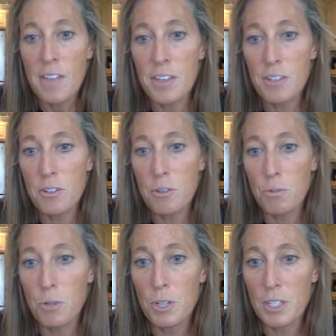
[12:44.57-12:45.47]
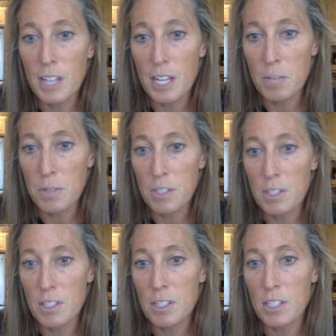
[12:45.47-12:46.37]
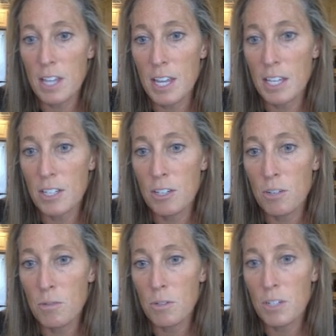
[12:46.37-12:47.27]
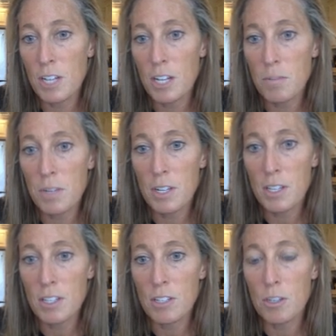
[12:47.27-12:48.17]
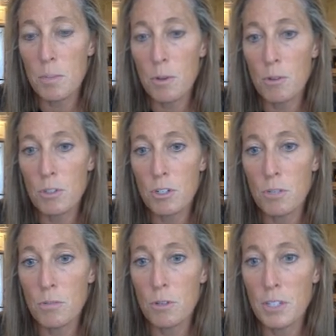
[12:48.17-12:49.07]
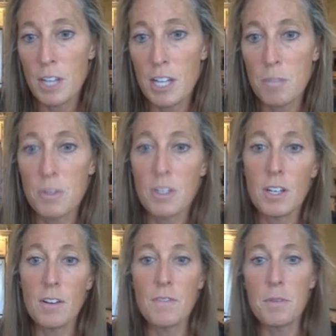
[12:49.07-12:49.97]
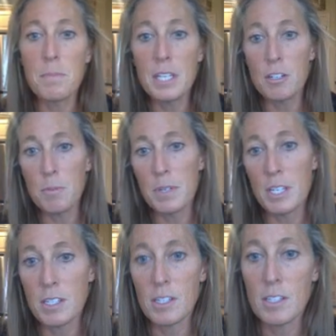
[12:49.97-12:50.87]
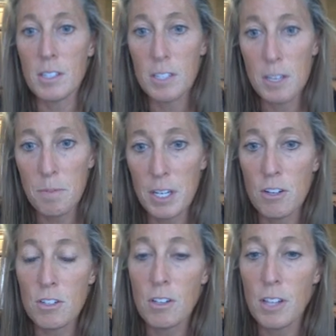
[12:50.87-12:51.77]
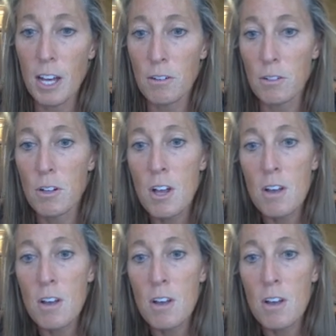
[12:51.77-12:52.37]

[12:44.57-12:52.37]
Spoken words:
These are the root attachments. This is the anterior root attachment, and this is the posterior root attachment of the medial meniscus. And the same thing, here's the lateral.